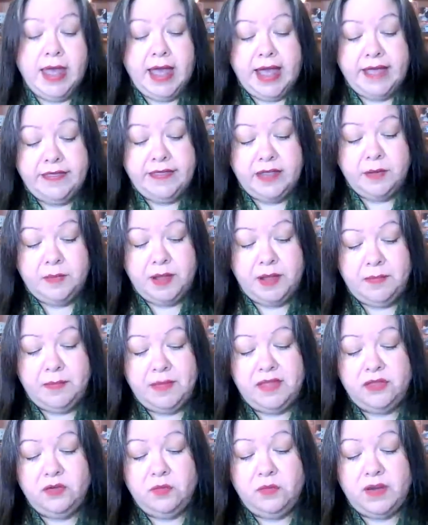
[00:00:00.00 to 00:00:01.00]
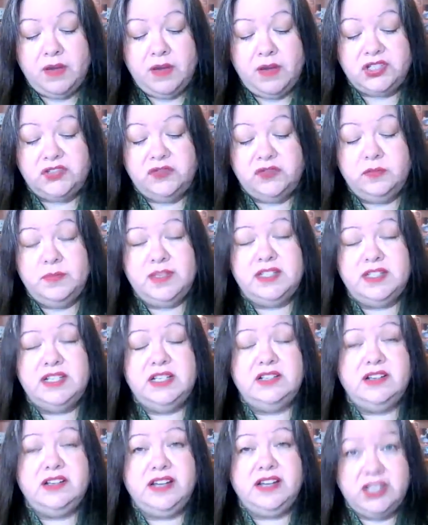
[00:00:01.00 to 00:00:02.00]
and then my mother rushed from
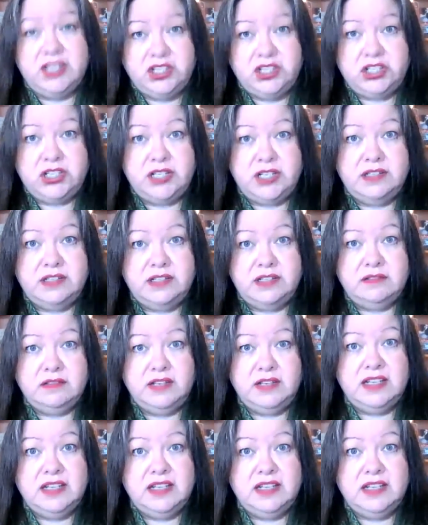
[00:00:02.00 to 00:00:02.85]
the kitchen in